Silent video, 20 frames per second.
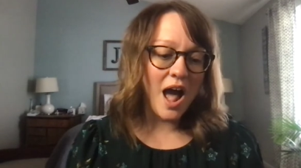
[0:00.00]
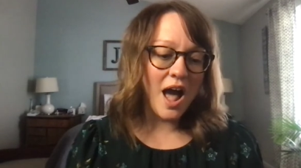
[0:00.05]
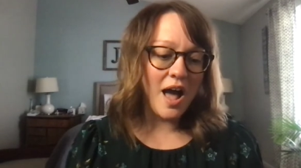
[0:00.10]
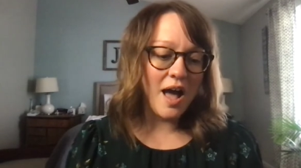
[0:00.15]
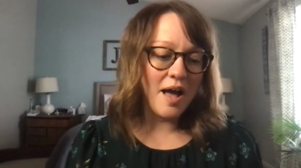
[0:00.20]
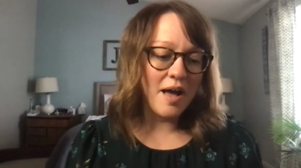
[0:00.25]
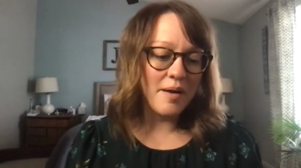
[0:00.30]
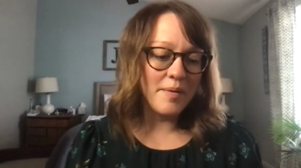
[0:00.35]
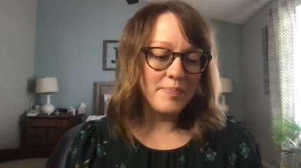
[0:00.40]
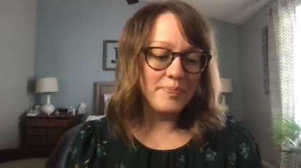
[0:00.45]

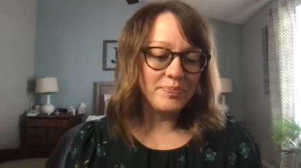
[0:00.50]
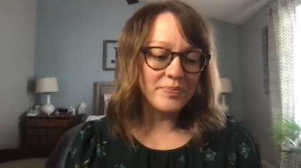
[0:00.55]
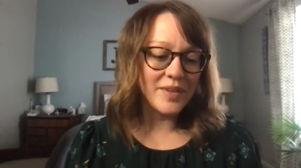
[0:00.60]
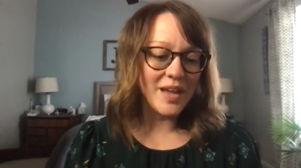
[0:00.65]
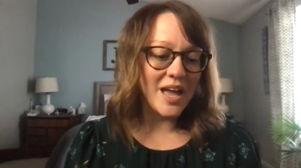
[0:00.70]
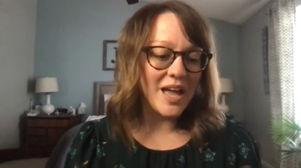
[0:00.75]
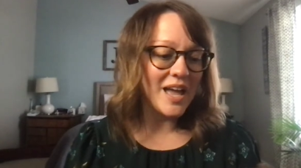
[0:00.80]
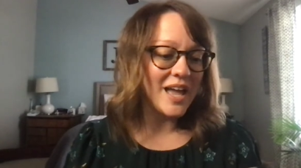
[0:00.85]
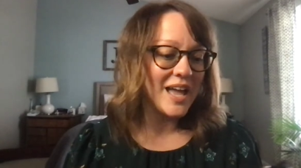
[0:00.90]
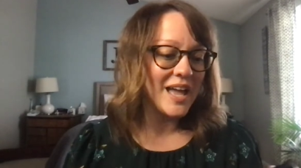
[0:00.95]
Um,
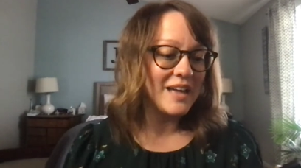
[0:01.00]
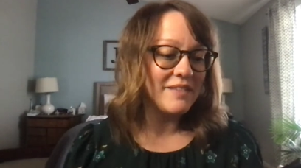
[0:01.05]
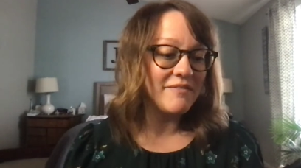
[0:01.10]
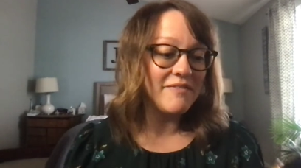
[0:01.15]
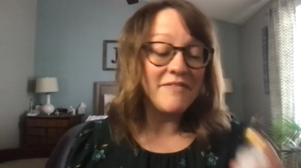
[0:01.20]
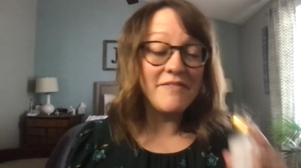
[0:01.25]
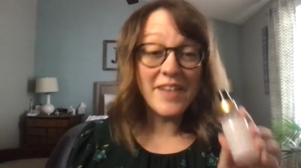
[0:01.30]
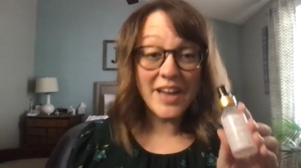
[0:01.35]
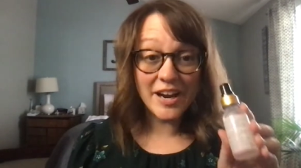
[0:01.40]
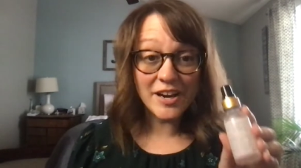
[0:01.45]
it,
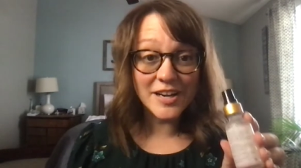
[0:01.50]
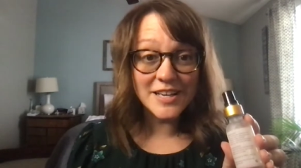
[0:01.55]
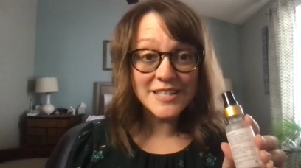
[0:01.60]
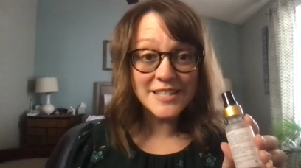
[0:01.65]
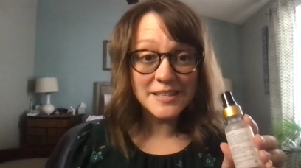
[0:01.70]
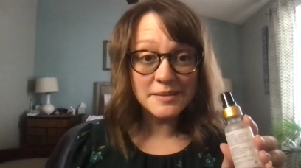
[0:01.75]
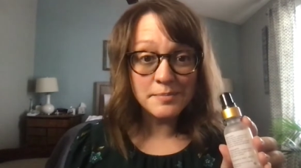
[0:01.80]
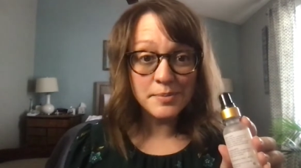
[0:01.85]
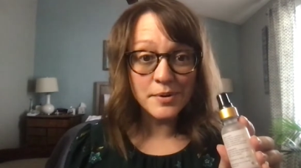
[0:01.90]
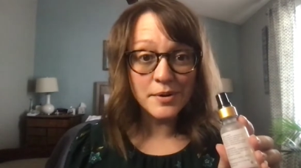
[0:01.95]
very
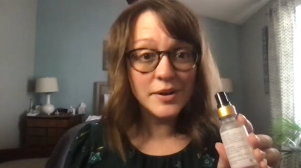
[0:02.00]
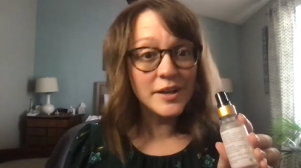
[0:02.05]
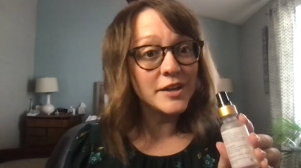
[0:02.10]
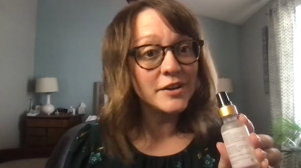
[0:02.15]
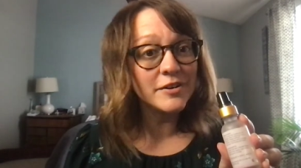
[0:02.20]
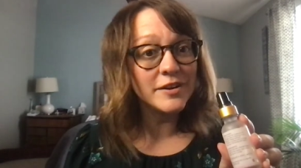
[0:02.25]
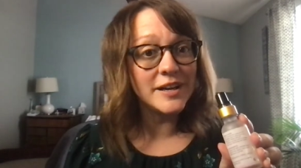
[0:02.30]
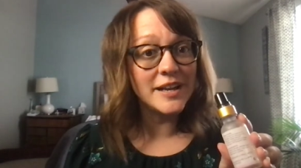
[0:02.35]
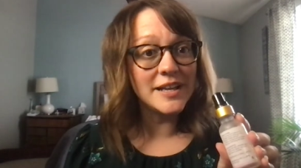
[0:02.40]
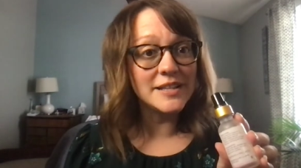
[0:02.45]
simple
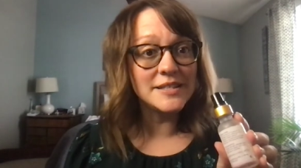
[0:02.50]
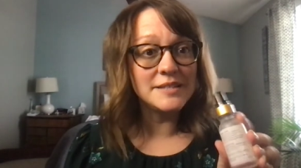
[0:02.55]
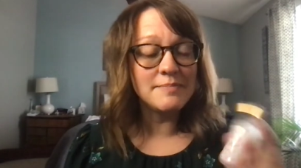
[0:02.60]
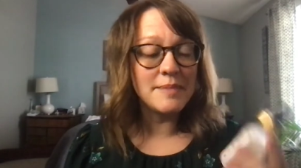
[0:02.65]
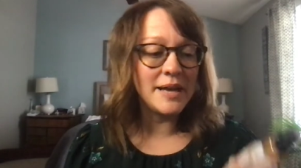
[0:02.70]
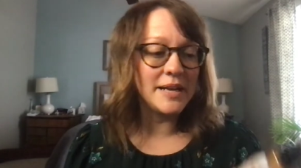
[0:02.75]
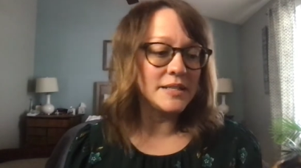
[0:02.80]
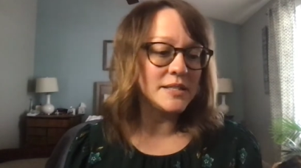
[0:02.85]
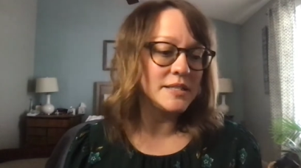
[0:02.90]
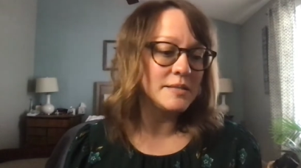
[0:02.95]

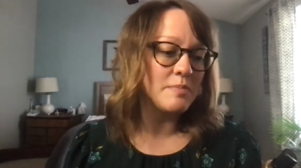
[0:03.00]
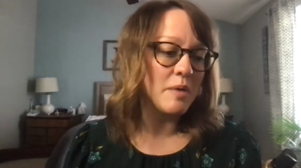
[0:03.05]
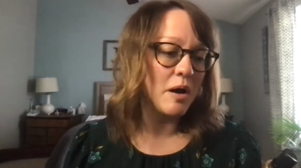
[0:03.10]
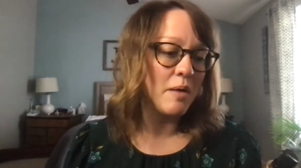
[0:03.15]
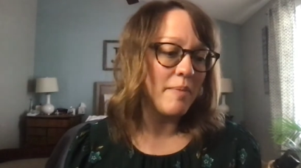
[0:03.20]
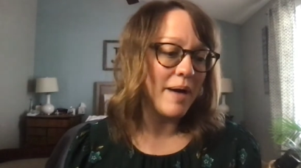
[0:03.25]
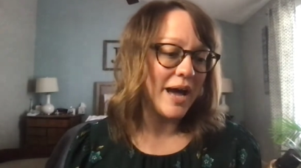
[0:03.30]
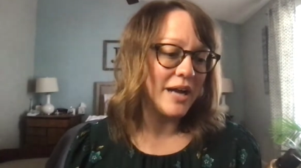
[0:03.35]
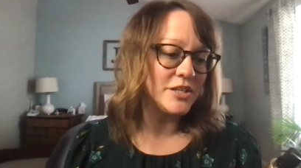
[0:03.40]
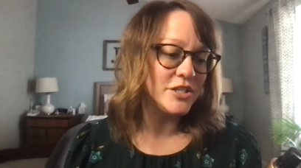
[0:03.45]
ingredients made in
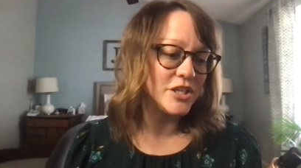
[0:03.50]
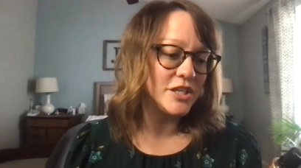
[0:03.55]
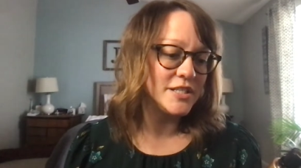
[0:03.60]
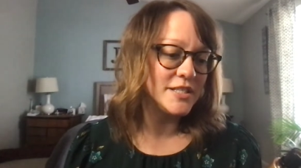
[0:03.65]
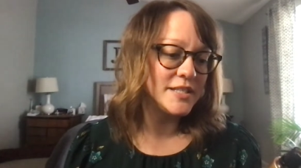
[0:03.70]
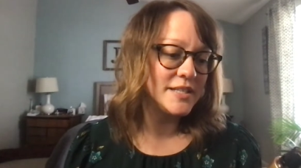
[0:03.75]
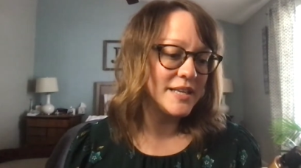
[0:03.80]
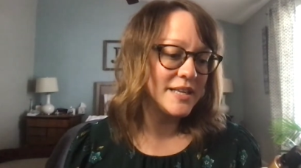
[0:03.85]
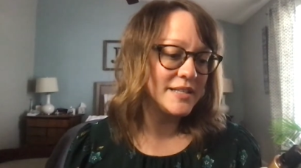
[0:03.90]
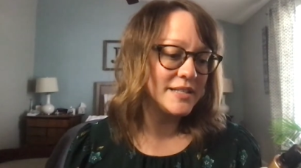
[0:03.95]
small
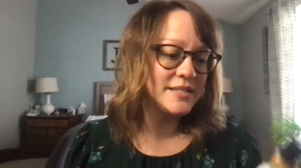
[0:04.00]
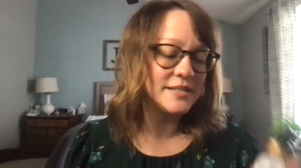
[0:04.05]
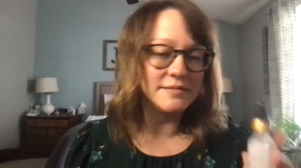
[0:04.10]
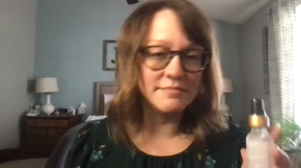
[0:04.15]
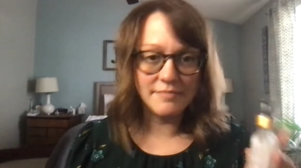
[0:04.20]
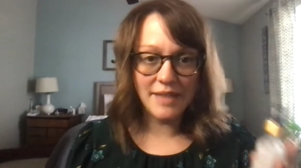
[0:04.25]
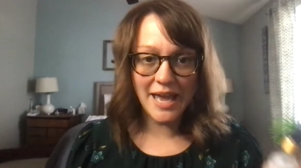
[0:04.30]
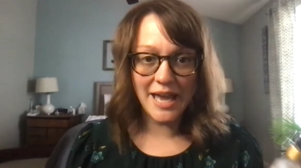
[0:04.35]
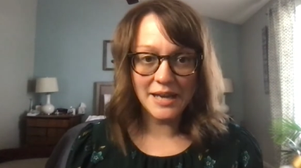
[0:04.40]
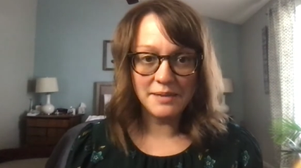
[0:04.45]
batches. It's
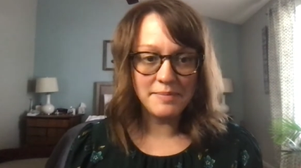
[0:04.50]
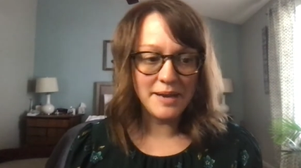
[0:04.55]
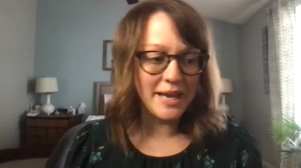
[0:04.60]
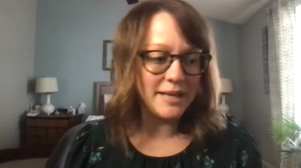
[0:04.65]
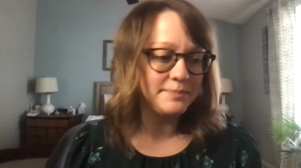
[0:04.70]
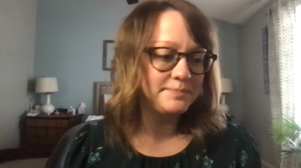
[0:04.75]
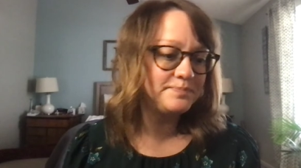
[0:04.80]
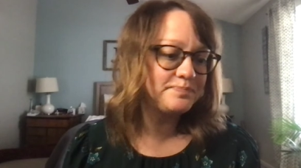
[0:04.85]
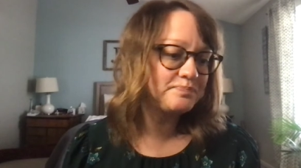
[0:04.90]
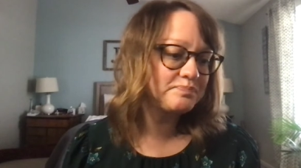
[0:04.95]

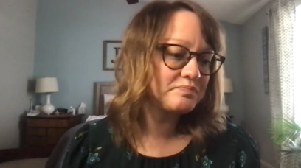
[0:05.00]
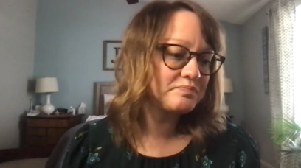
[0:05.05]
handmade